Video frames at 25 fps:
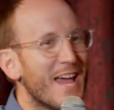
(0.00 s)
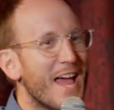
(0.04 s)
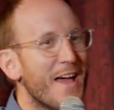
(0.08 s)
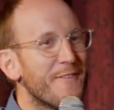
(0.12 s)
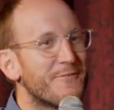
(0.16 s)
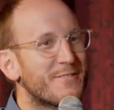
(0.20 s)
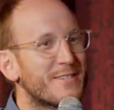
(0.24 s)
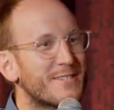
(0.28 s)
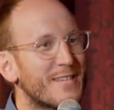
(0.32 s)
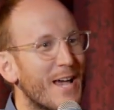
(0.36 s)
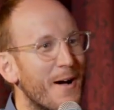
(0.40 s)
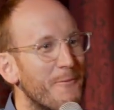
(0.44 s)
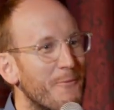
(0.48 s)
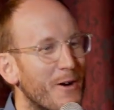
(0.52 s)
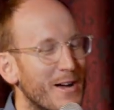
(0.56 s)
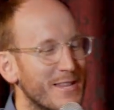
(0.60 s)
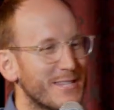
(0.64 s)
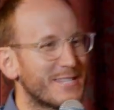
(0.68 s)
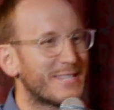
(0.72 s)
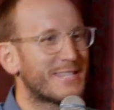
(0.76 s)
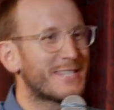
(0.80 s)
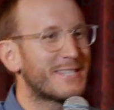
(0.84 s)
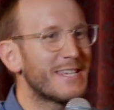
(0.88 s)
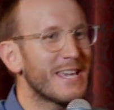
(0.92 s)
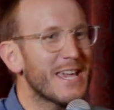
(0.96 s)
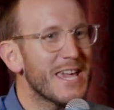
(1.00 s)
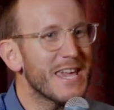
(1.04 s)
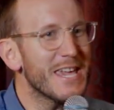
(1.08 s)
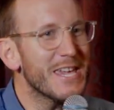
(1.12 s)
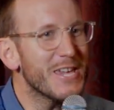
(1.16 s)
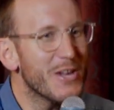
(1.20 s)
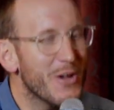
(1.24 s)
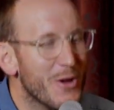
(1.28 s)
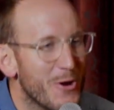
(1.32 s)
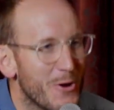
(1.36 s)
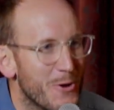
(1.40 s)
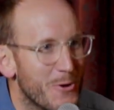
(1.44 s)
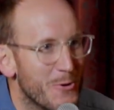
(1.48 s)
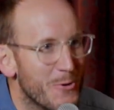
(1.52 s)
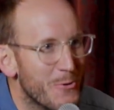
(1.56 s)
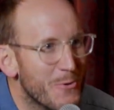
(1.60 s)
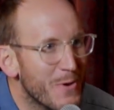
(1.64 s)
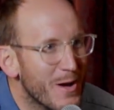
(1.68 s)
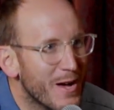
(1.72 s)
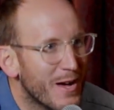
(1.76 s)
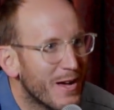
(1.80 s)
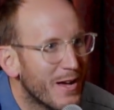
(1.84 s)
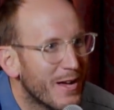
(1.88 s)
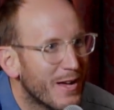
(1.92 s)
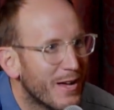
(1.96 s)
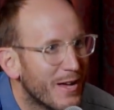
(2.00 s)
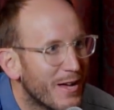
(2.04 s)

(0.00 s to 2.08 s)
have someone see you